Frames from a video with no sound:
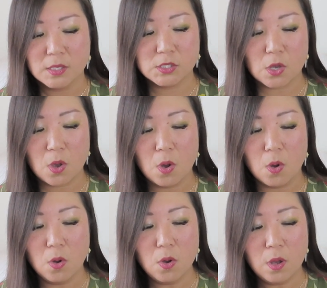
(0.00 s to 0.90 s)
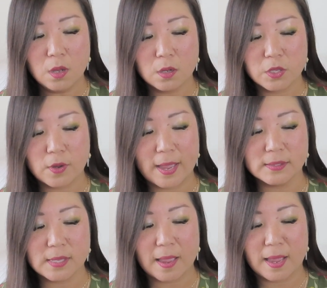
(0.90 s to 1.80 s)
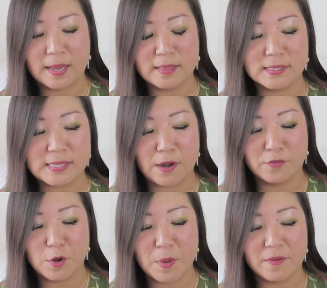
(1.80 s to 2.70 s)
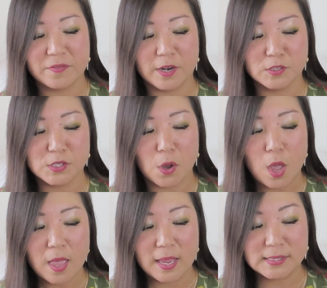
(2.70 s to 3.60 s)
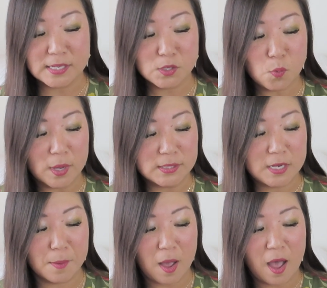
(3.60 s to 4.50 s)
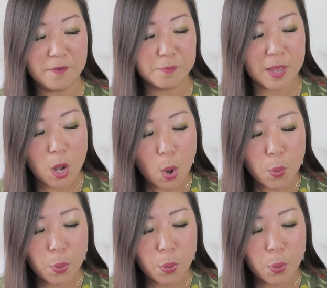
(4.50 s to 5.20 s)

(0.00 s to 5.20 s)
So, you guys, I gotta get the styrofoam off of here. So it doesn't want to come off, but